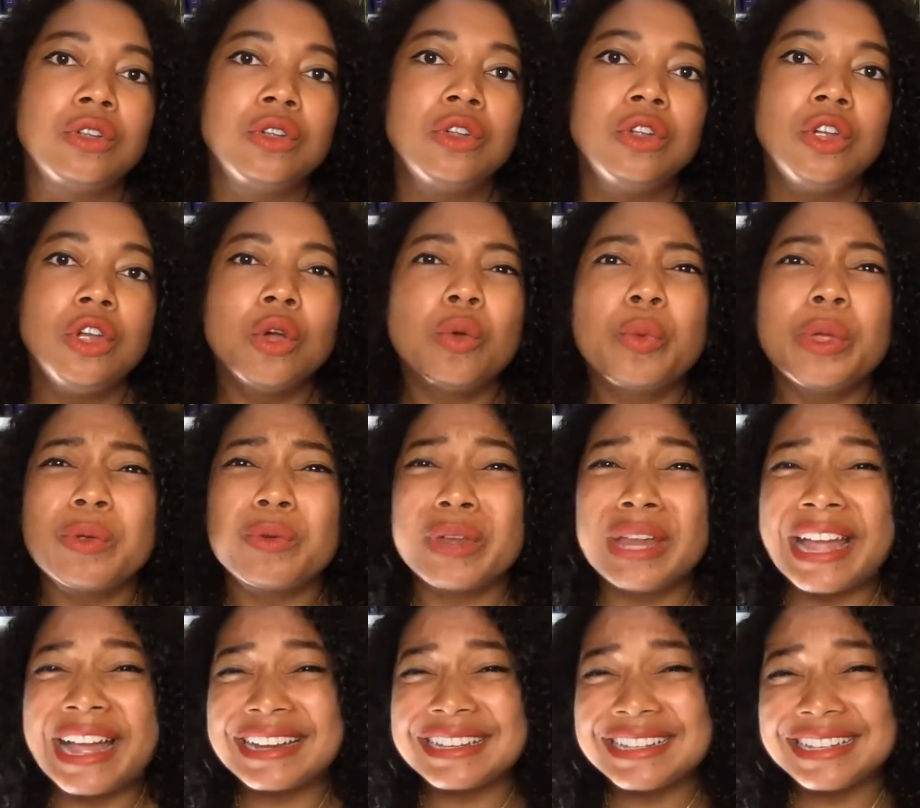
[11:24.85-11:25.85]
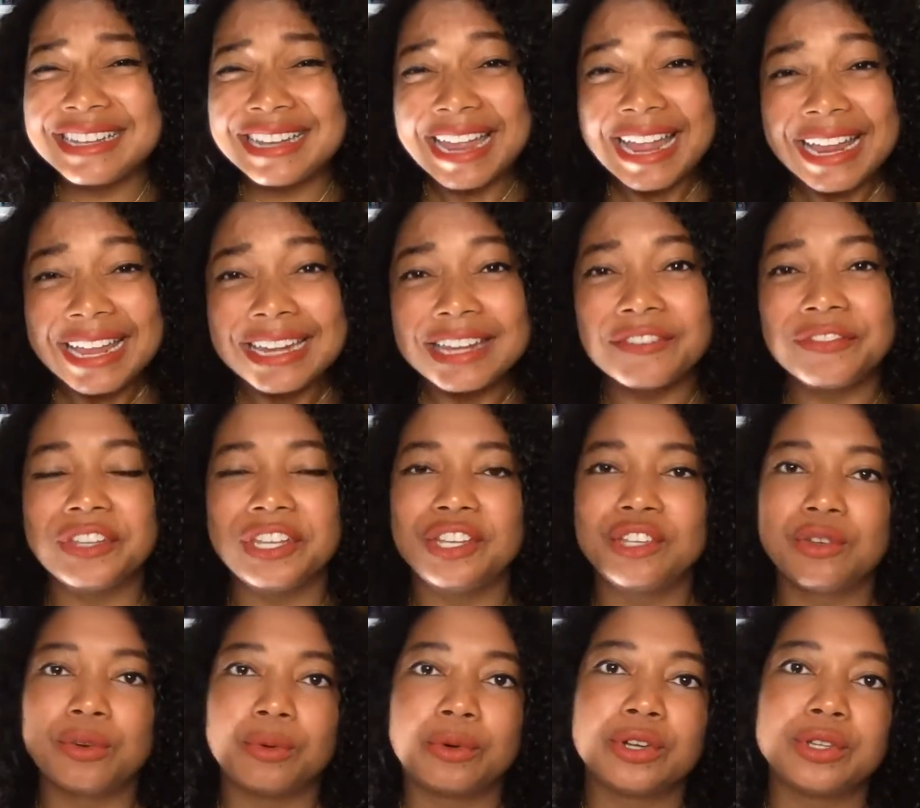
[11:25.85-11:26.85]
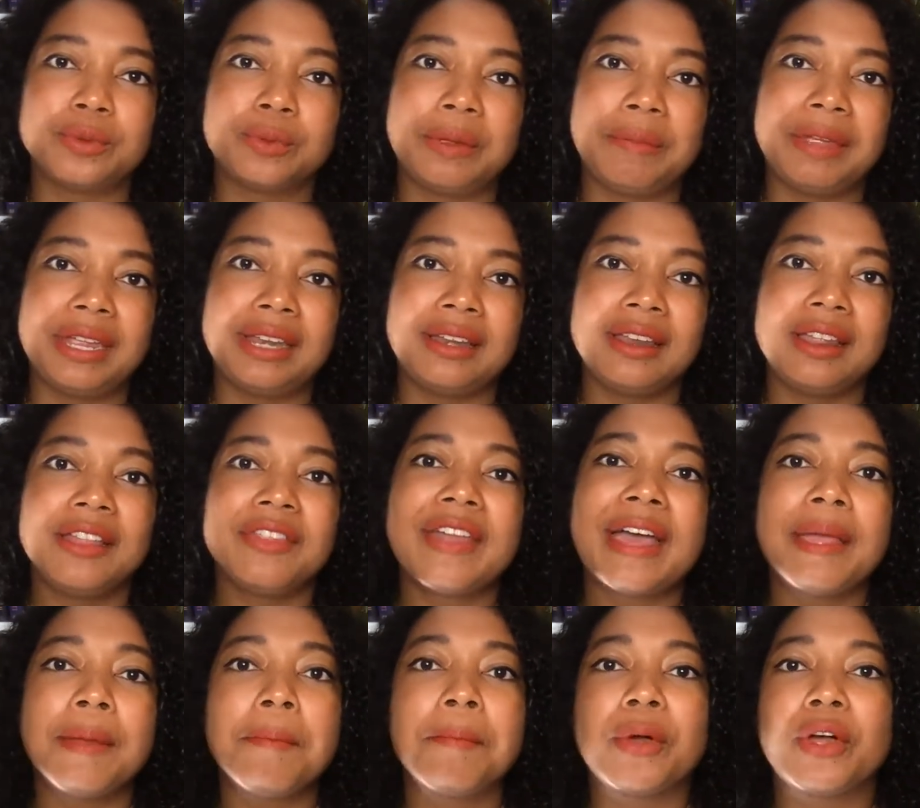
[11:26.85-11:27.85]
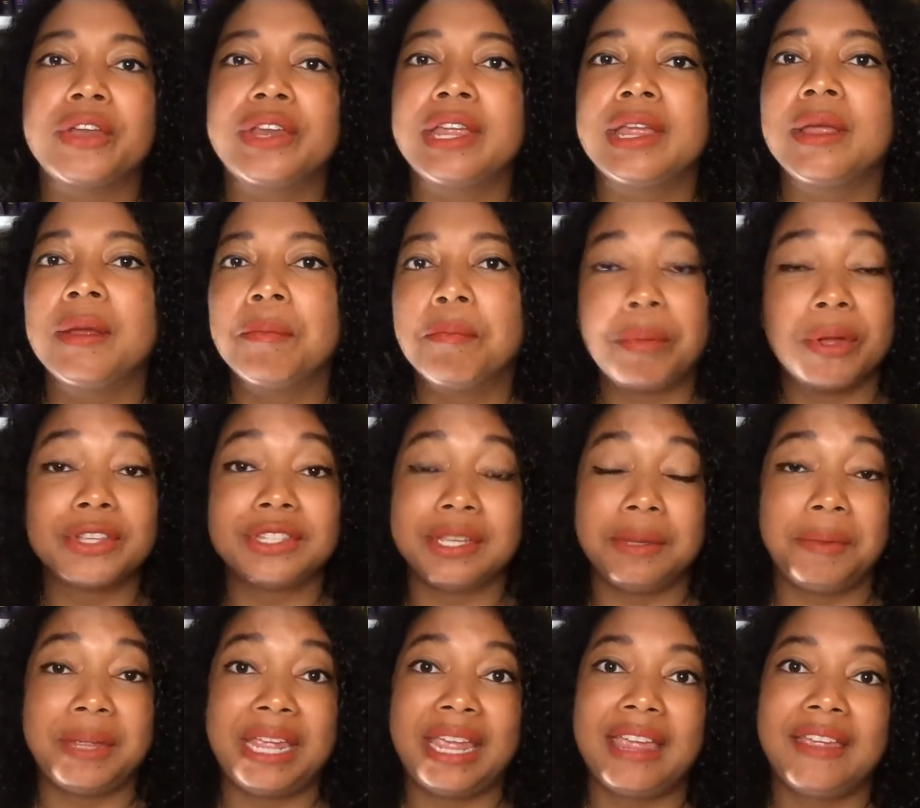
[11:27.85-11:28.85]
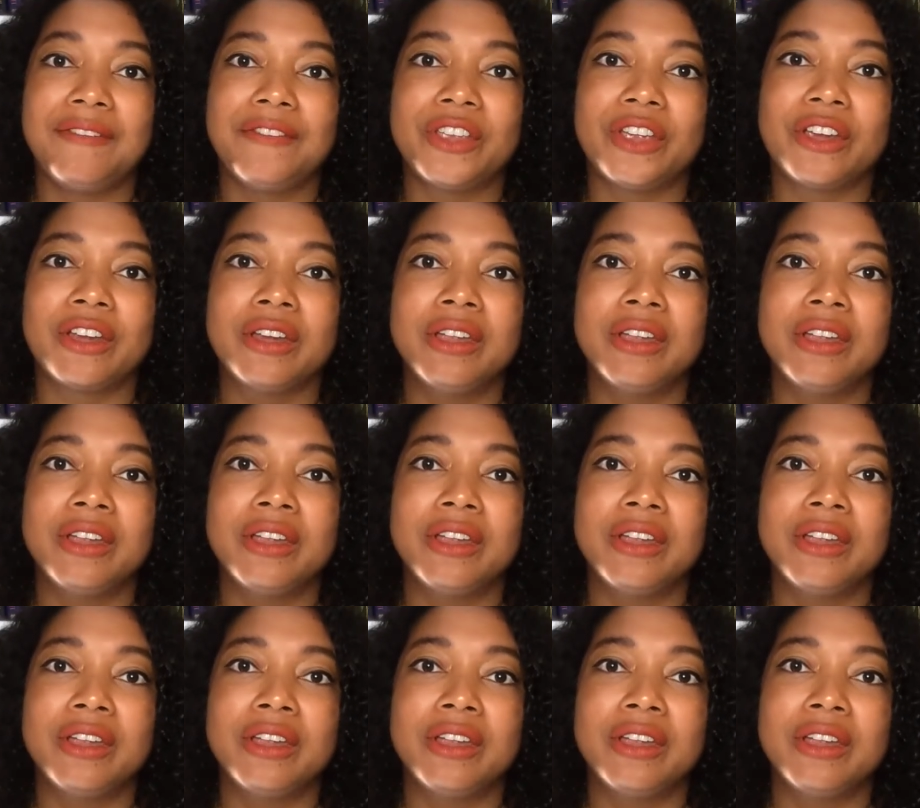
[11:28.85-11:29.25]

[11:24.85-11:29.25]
we react negatively towards women that embody bossy behavior.